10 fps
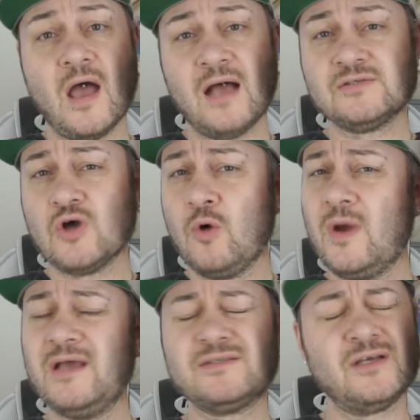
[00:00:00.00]
As
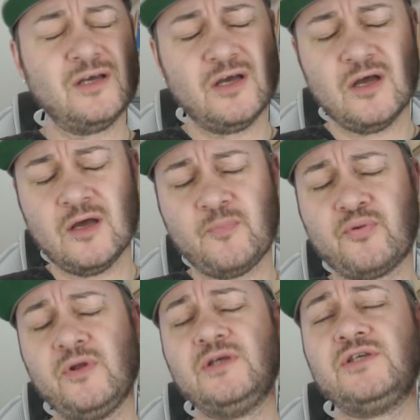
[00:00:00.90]
always,
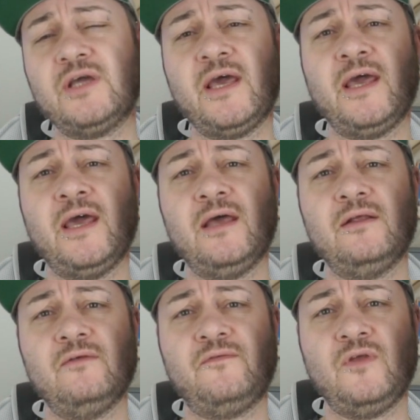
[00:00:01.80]
appreciate
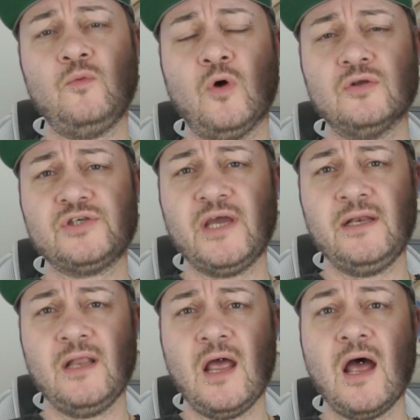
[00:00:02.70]
it for you
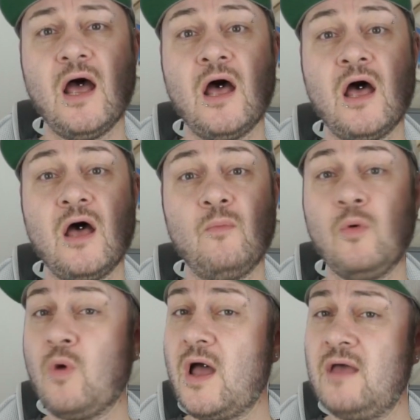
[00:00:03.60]
watching.
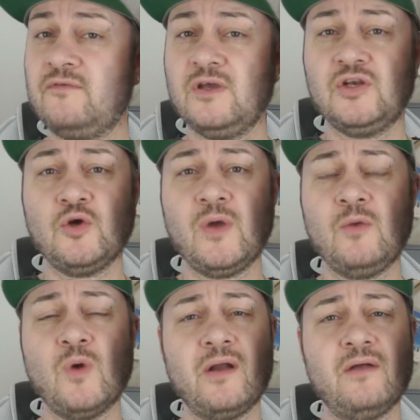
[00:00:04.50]
Whatever you're
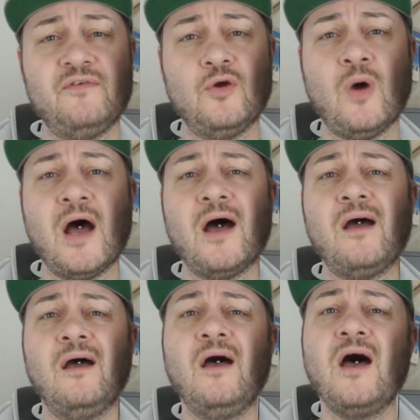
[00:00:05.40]
doing, wherever you
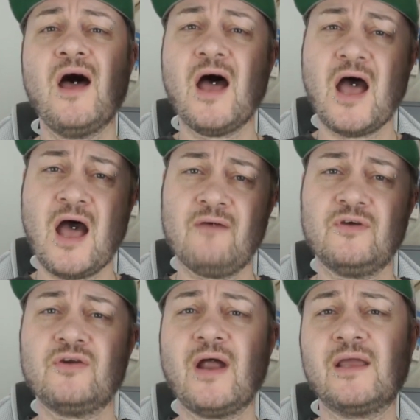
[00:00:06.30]
are, have
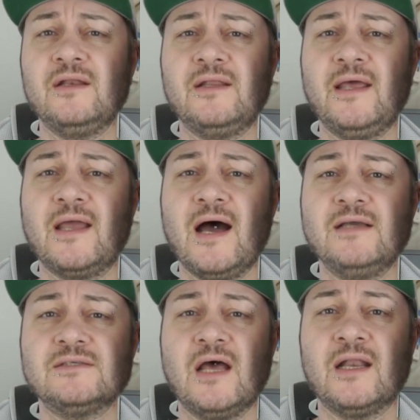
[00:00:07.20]
a cracking day,
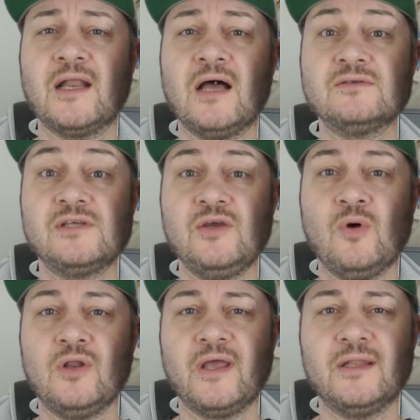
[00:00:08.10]
guys. And I'll see
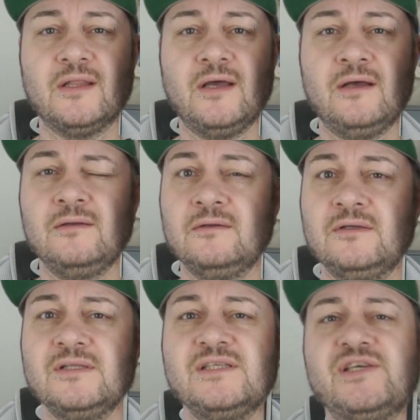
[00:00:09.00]
you all again later.
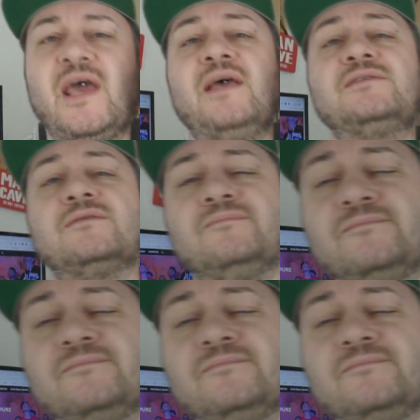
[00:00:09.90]
Cheers.